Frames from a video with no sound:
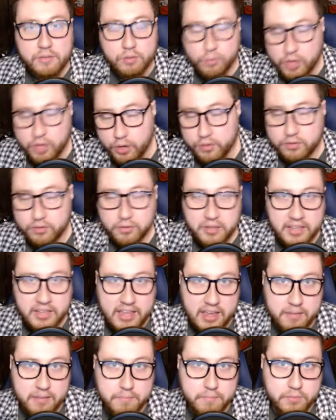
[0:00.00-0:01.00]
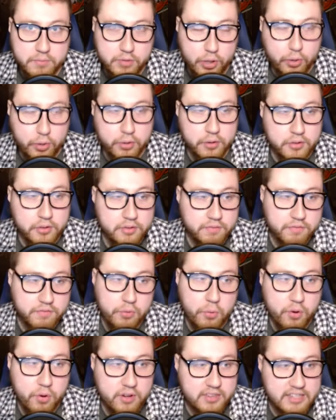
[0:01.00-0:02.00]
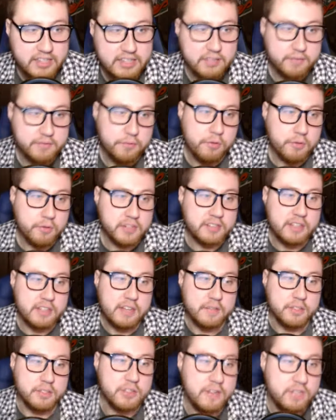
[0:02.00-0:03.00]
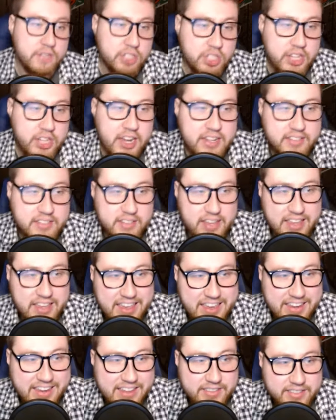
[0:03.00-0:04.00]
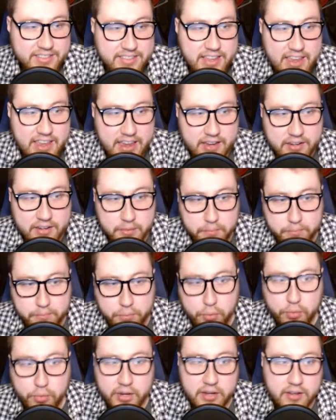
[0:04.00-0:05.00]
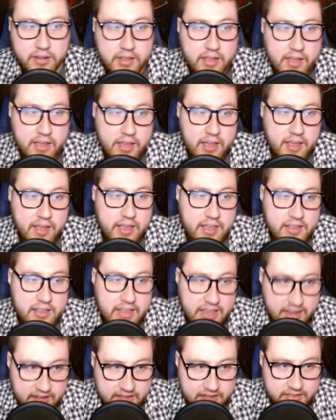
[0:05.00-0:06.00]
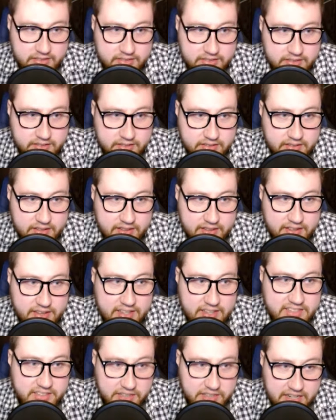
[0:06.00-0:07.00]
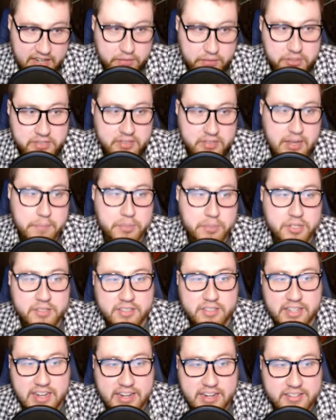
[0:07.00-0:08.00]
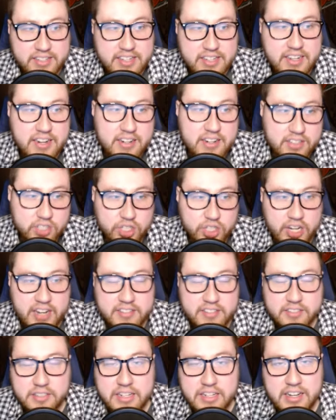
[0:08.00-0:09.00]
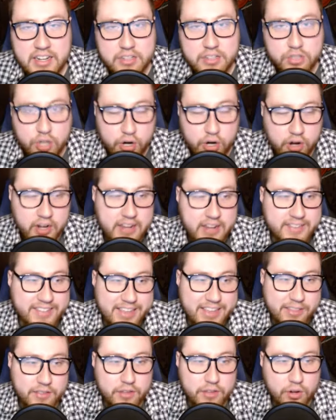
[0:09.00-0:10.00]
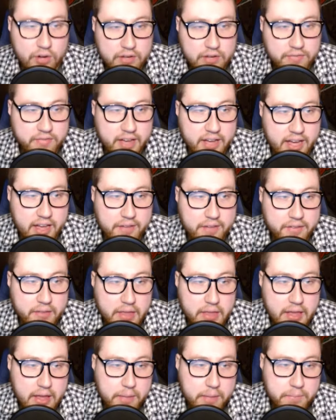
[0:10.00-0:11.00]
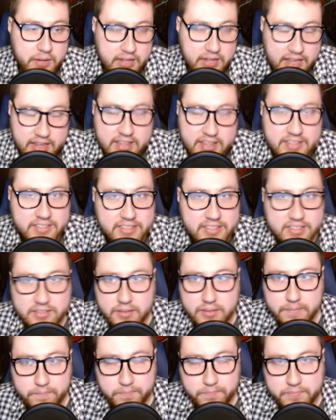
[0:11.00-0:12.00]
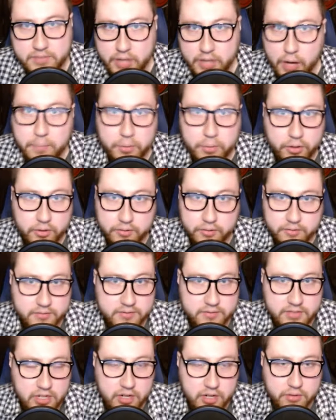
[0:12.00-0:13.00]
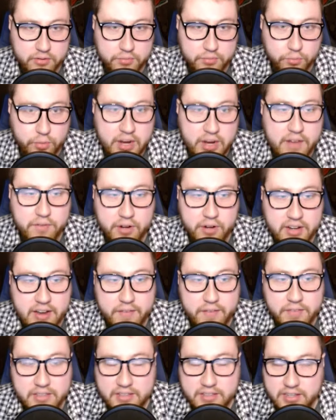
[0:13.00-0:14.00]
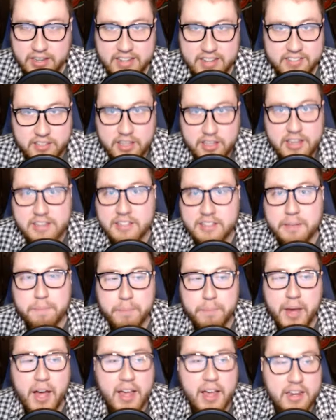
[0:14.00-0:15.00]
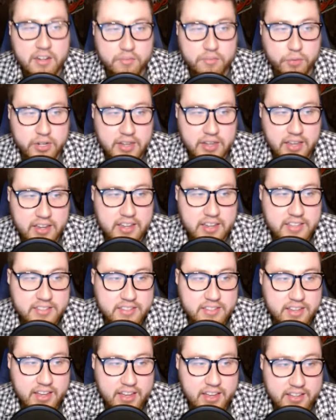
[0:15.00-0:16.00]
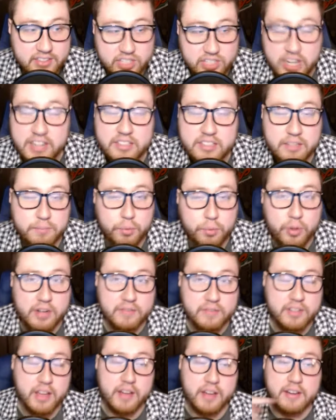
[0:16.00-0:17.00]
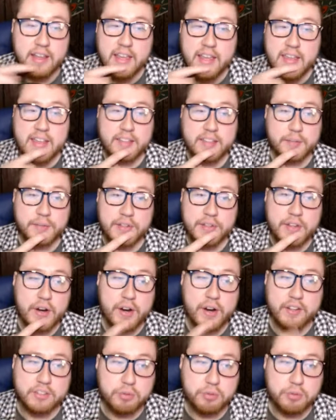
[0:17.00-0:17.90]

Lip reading: go through the game totals for these 4 receivers. You have Chase, Higgins, and Boyd. Higgins is leading receptions at 18. Chase leading in targets at 35. But Higgins is double, whatever. He's combined of what Higgins, Chase, and Boyd have done in terms of yards.